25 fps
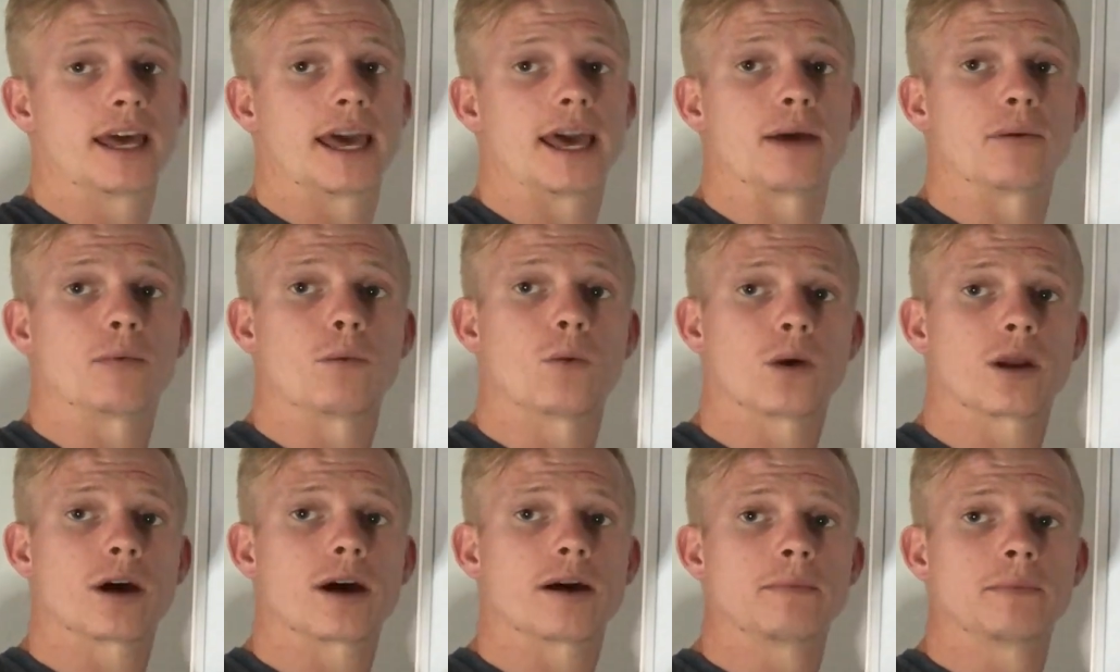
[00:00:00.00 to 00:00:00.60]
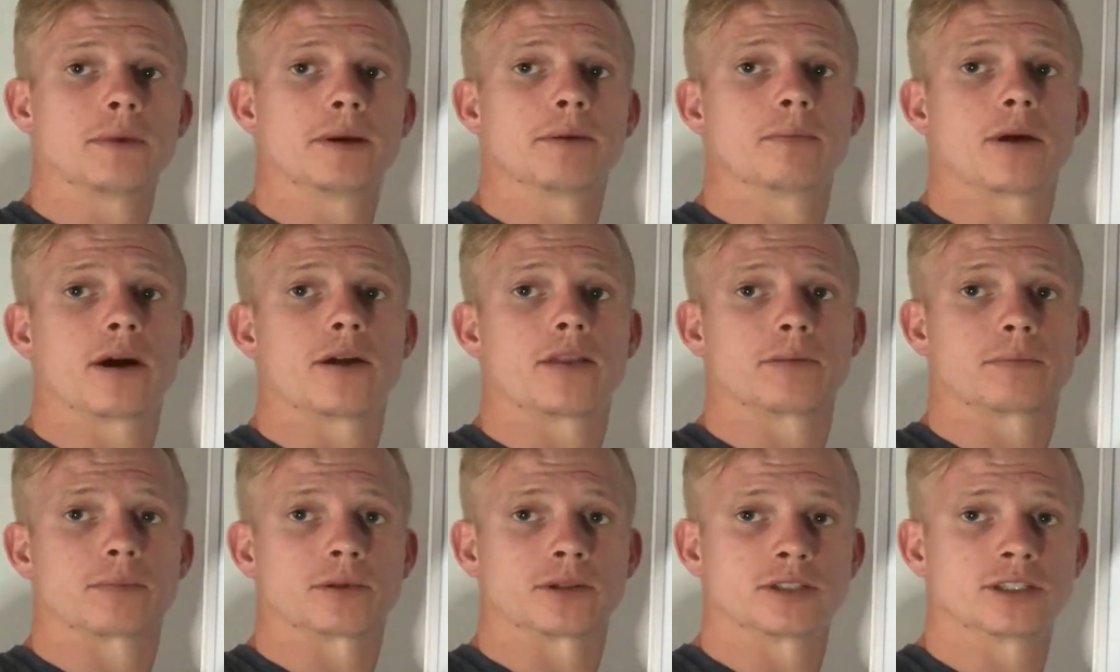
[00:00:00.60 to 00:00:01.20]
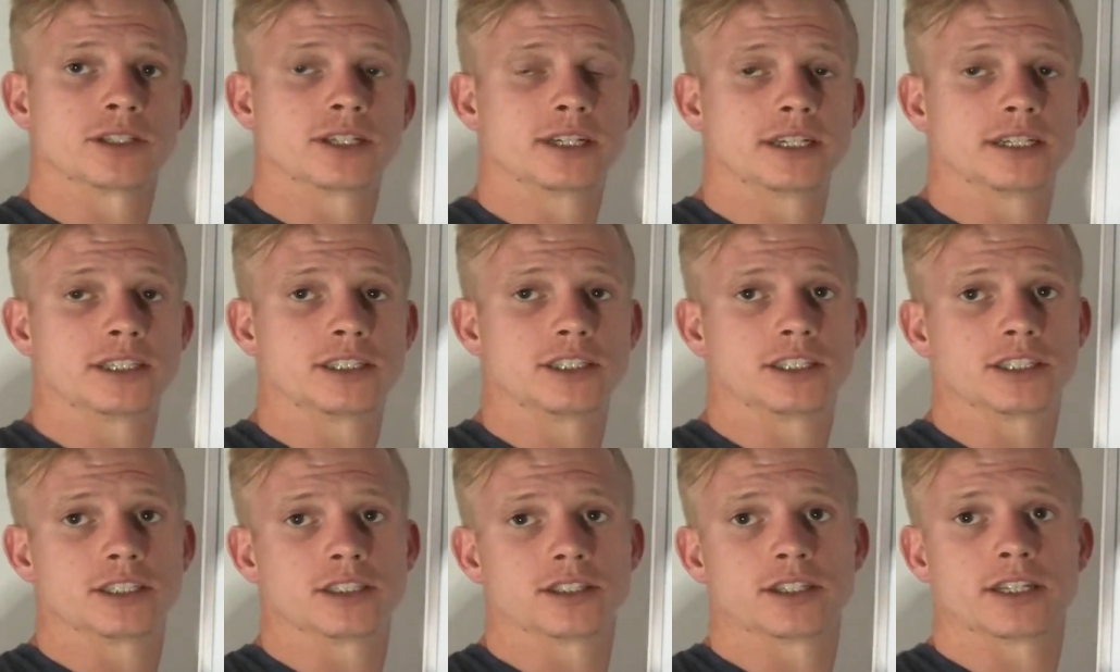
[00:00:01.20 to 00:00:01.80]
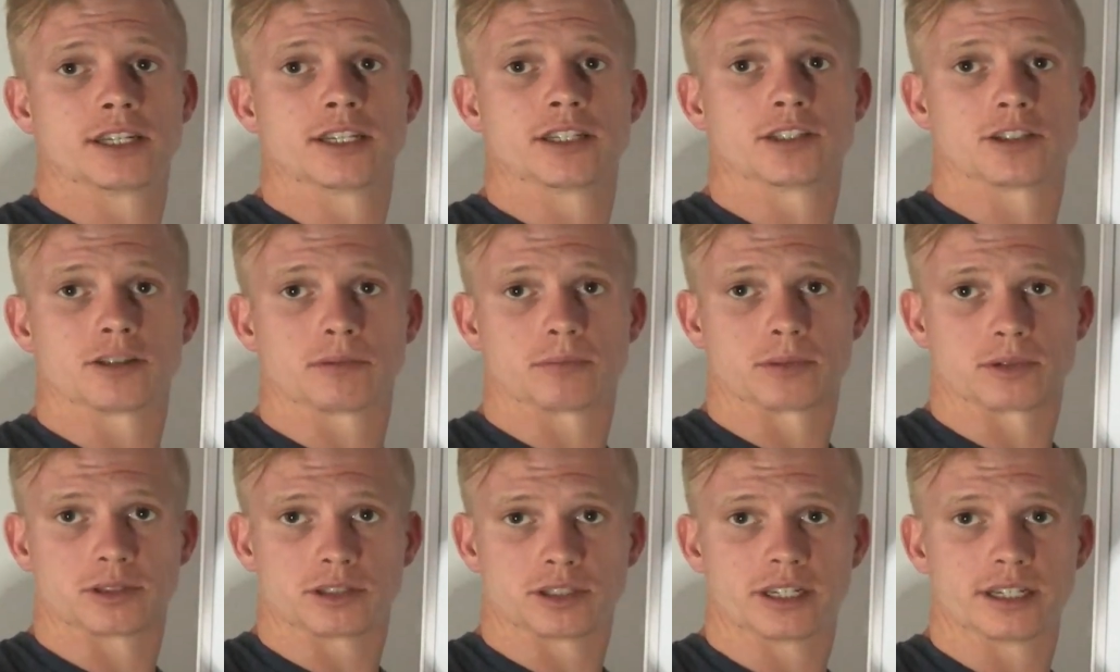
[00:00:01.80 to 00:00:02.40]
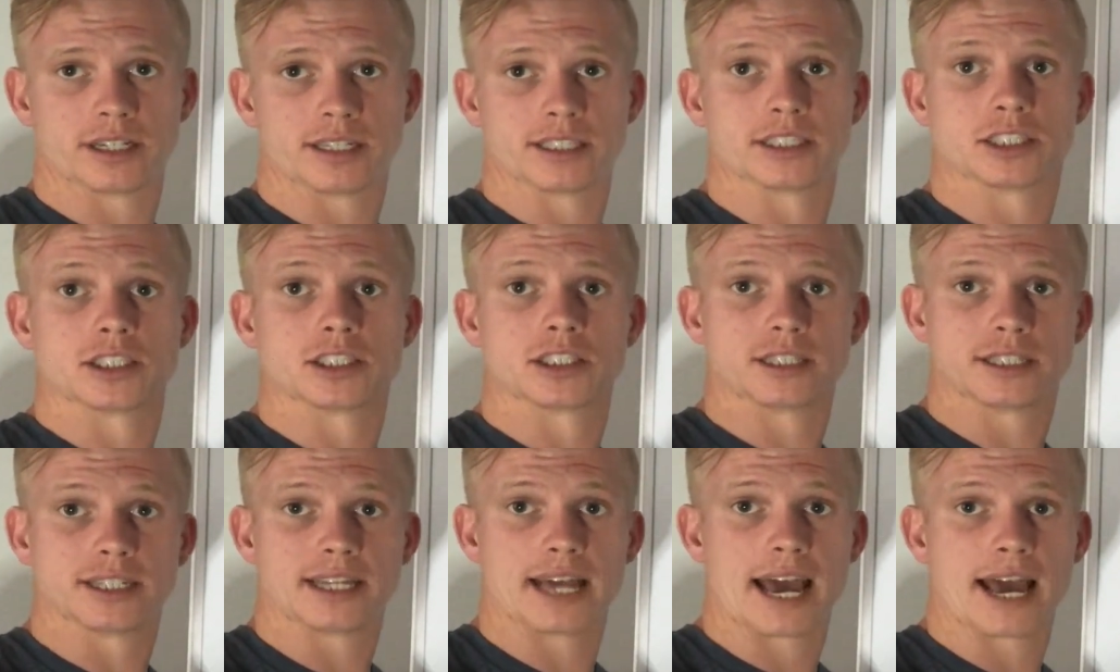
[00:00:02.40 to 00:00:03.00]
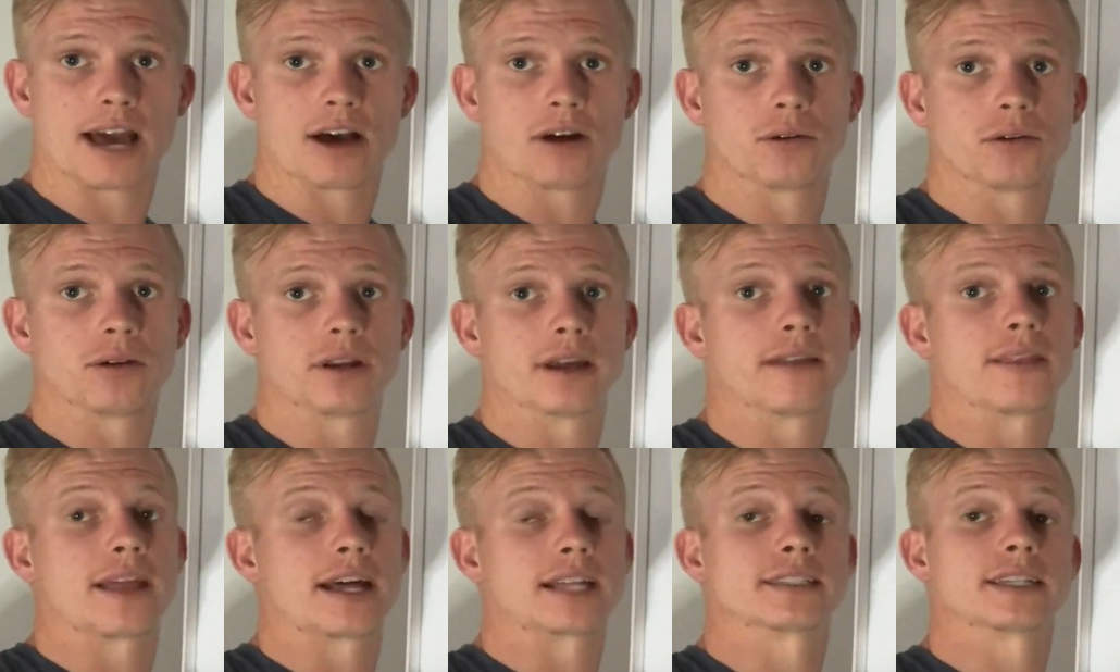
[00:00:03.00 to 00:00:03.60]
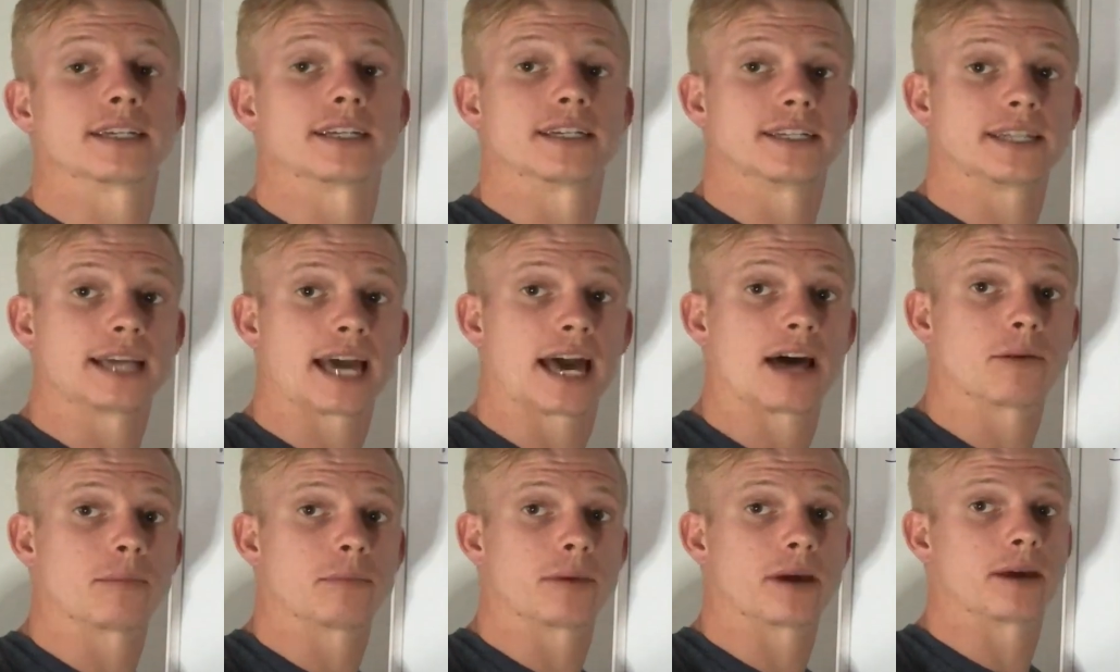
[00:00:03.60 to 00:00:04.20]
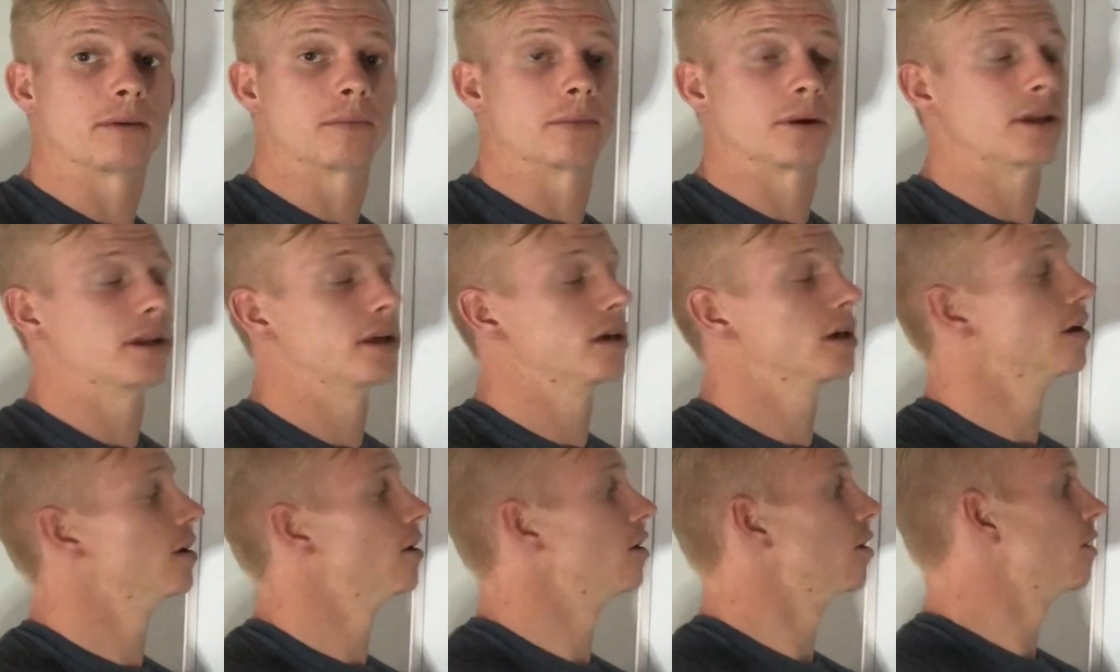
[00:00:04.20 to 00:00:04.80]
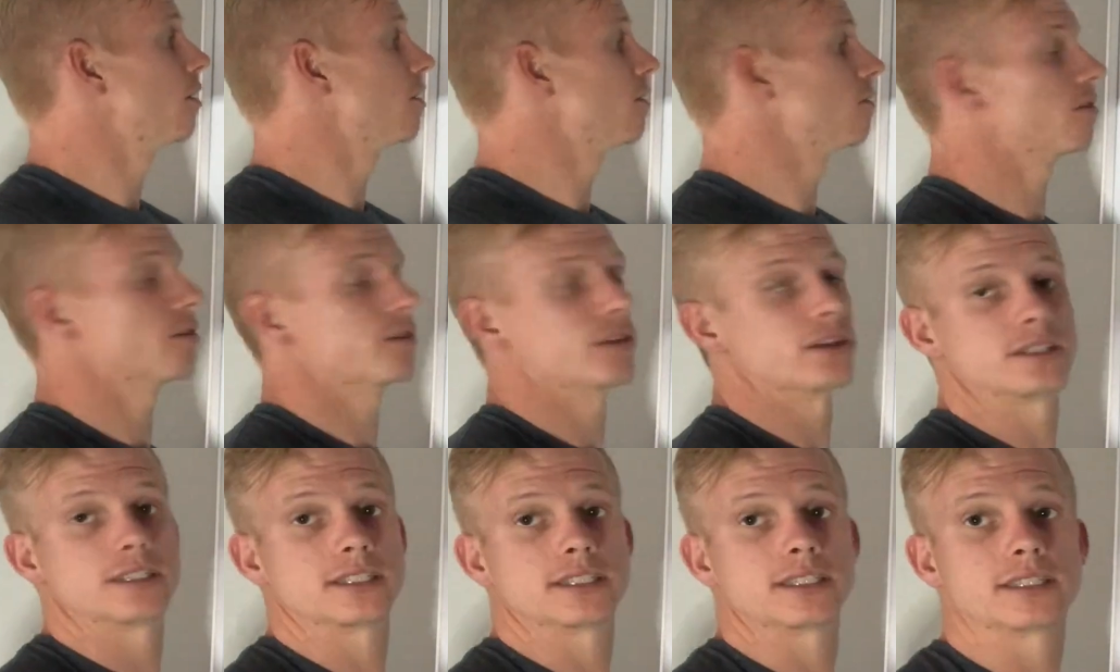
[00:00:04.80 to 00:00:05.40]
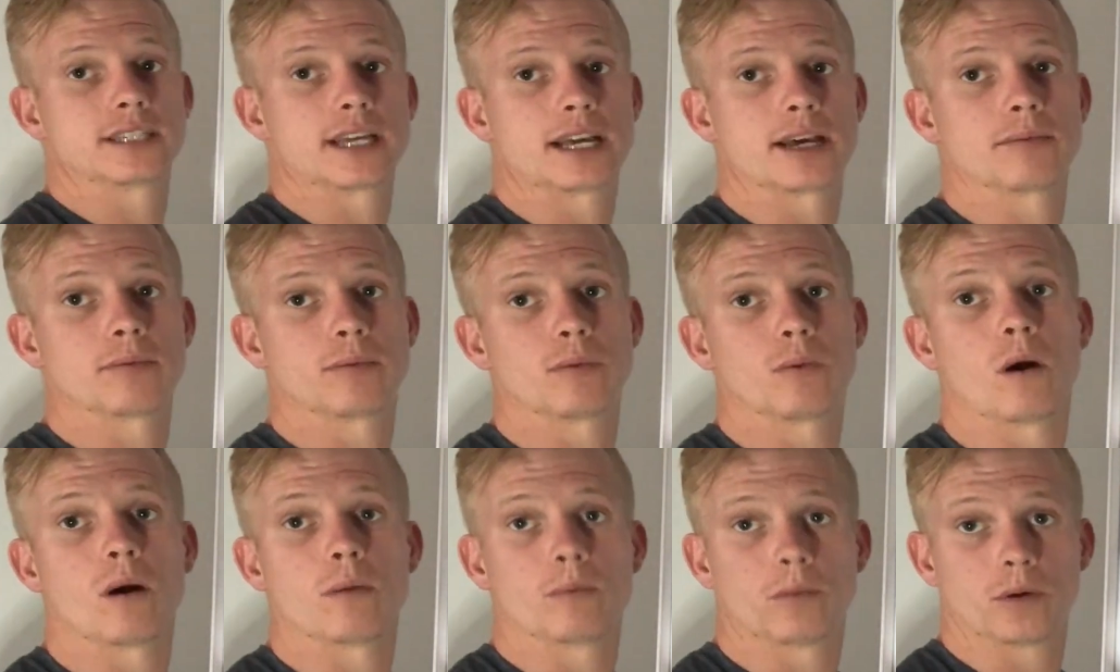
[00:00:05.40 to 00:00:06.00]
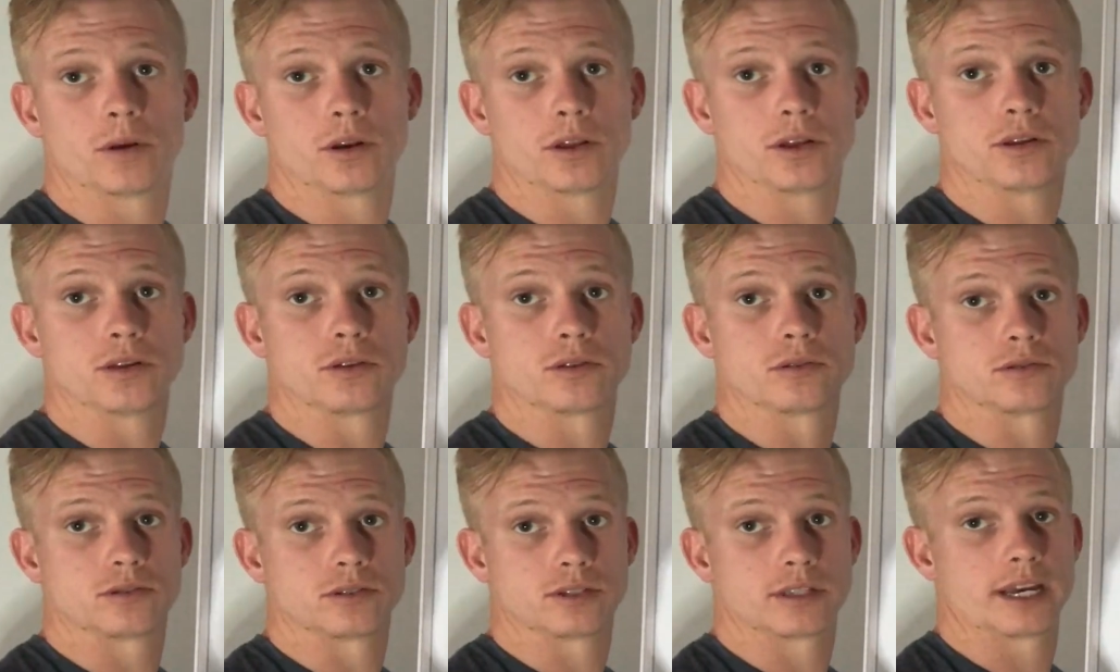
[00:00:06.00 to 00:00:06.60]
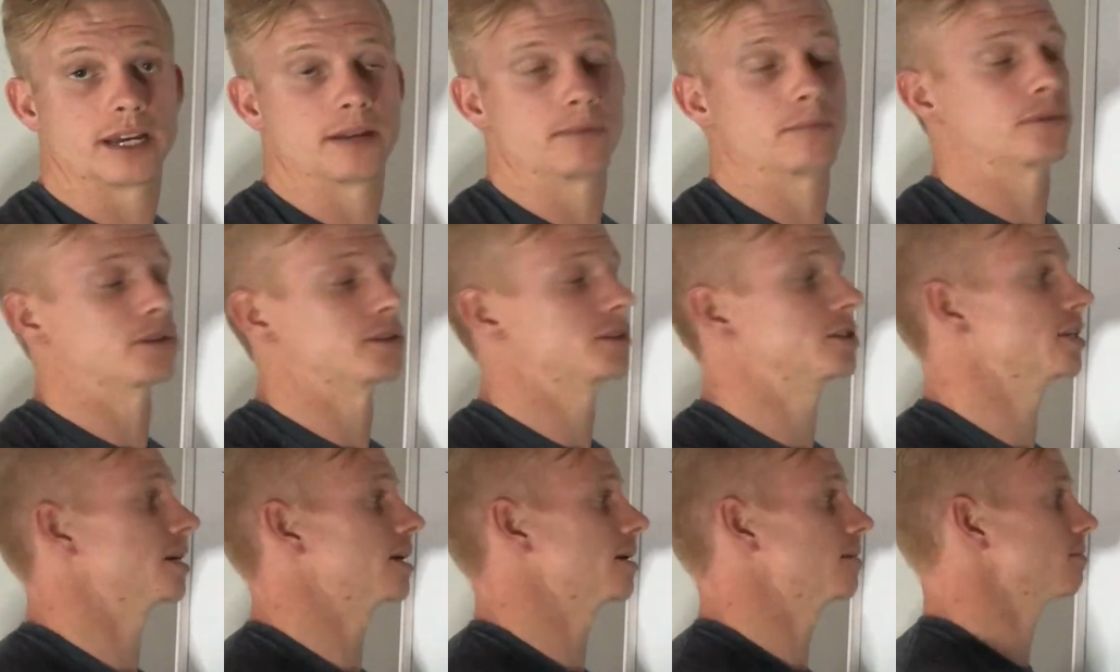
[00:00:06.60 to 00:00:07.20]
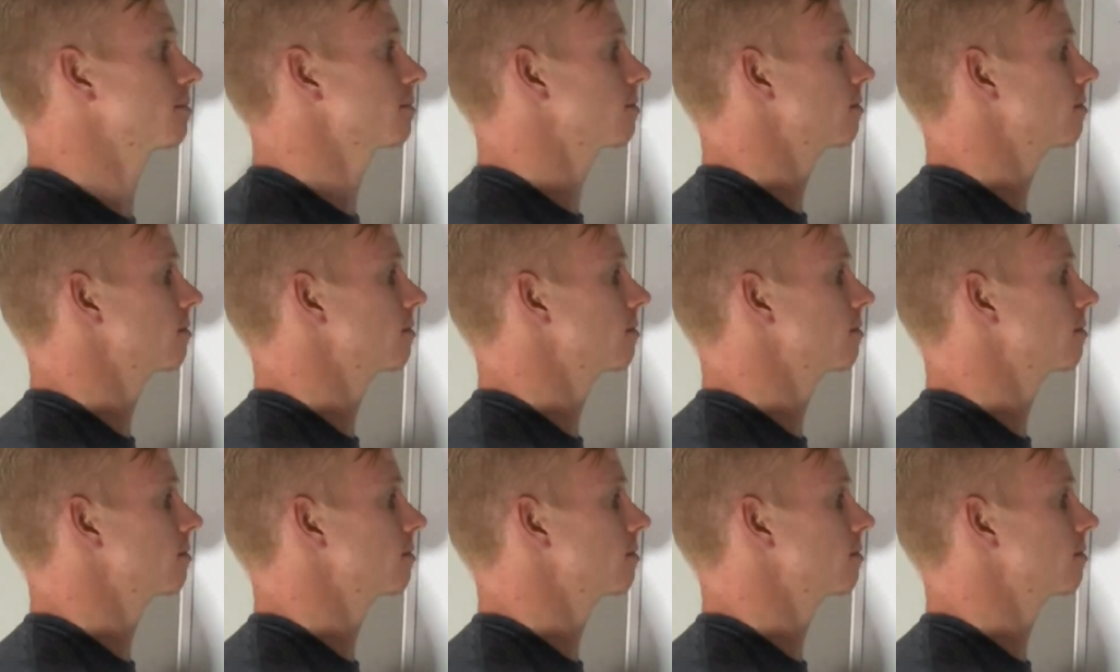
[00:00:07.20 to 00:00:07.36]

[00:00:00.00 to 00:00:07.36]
And what I mean by the percentages is the percentage down, and that's a down payment. For this example, I'm going to use 10%.